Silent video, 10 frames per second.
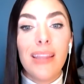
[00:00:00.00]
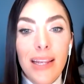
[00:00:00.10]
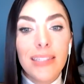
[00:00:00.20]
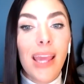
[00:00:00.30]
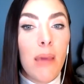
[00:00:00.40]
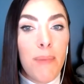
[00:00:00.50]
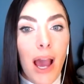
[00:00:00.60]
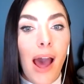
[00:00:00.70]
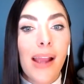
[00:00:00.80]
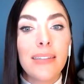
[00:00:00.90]
these K
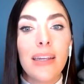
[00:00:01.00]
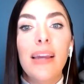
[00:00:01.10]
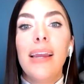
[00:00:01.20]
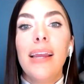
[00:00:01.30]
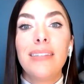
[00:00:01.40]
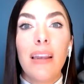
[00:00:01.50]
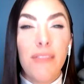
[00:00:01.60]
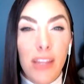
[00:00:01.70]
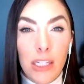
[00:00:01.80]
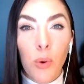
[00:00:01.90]
P Is instead
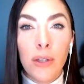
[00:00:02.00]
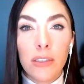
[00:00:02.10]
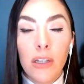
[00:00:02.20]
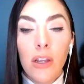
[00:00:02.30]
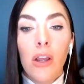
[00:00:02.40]
of these ones.